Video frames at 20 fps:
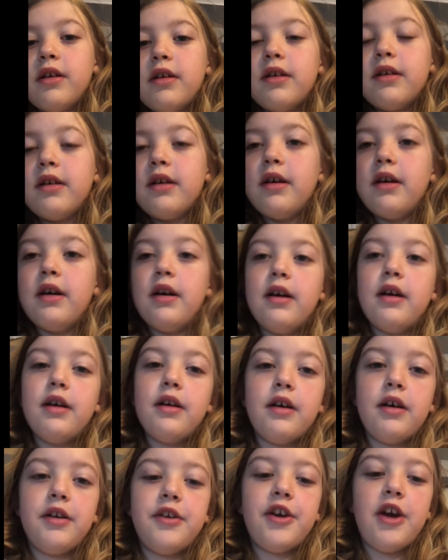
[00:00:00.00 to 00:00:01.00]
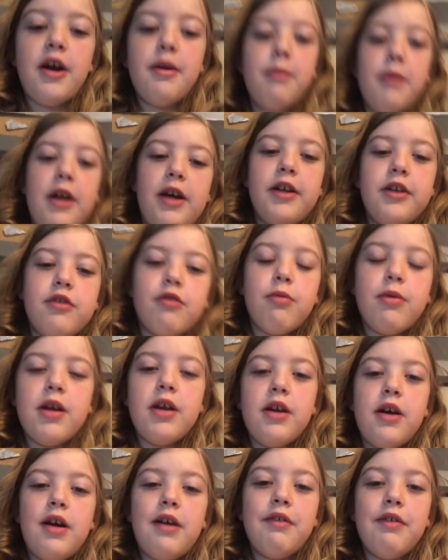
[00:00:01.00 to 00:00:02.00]
a timeline to read
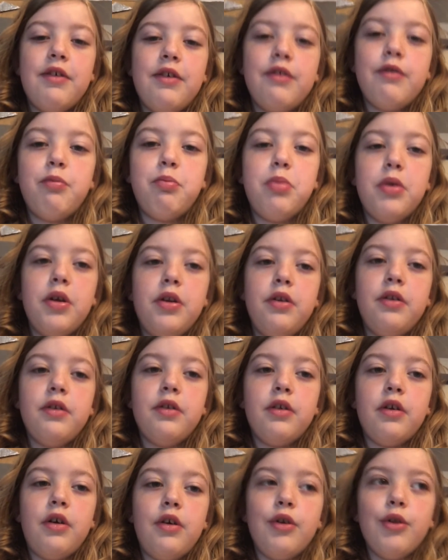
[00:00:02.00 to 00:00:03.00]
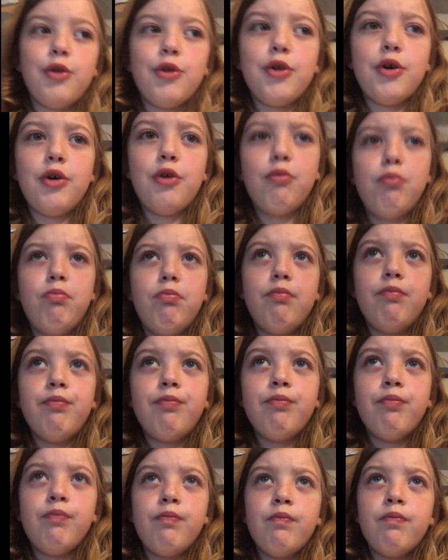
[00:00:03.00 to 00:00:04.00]
off of, but also
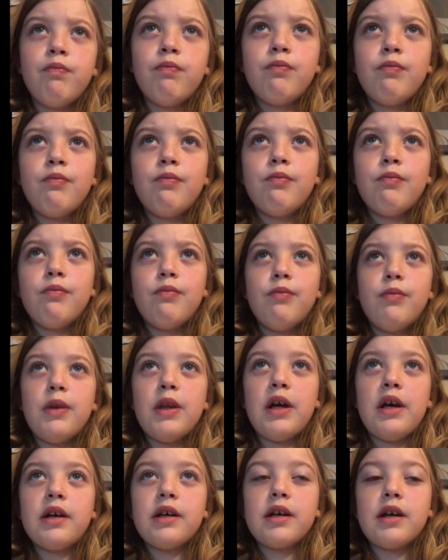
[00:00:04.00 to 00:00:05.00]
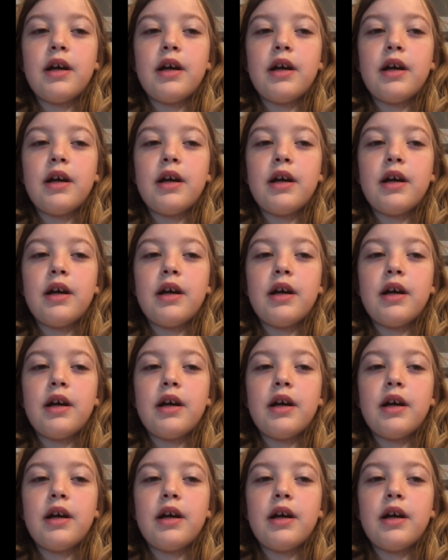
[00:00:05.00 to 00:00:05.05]
not.